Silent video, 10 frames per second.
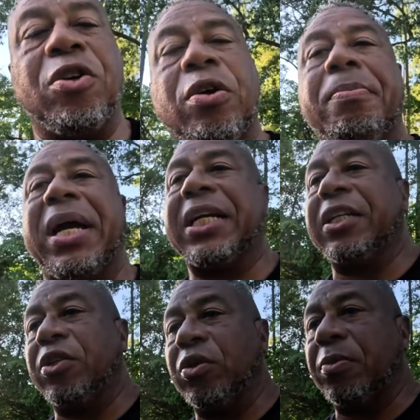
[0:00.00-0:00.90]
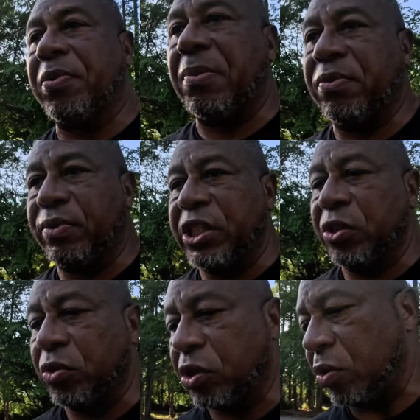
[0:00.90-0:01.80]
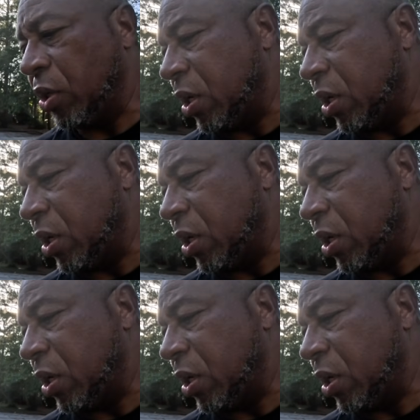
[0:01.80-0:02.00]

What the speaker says: going back and doing the proper research. So,